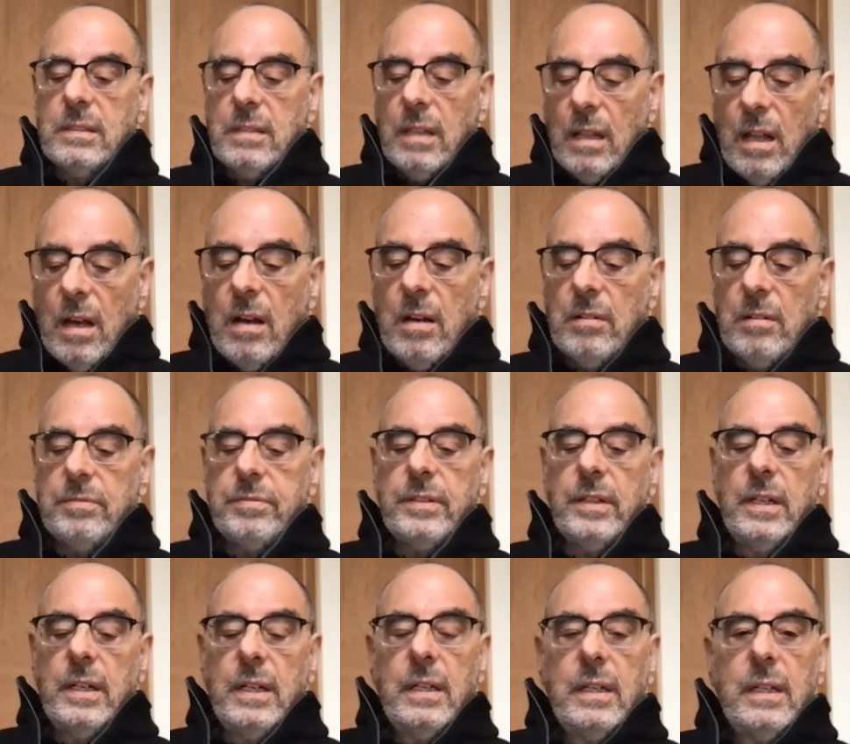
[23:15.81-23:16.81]
love.
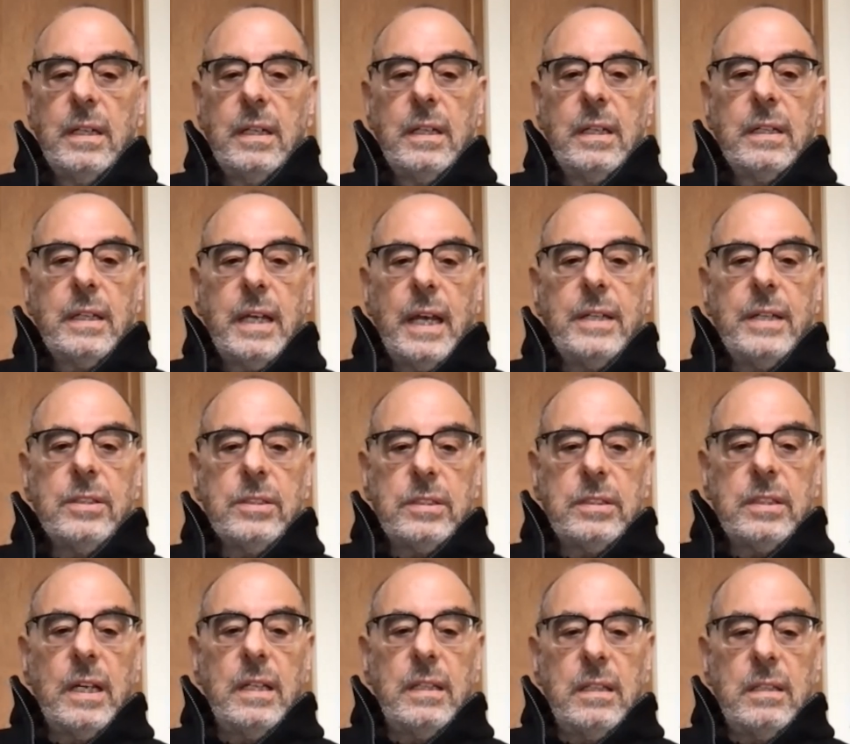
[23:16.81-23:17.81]
Can you
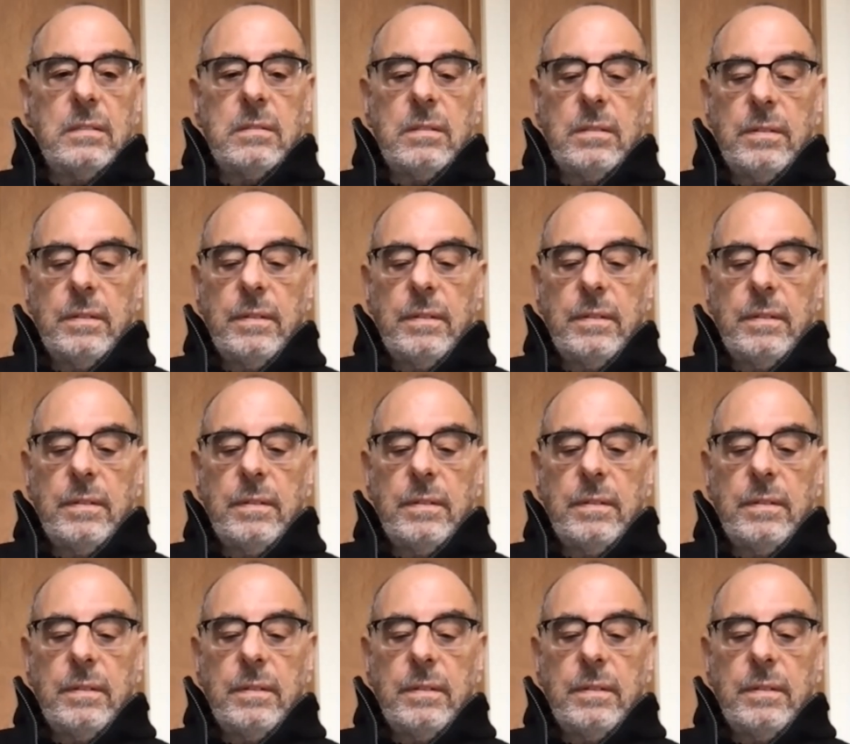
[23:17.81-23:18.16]
say this?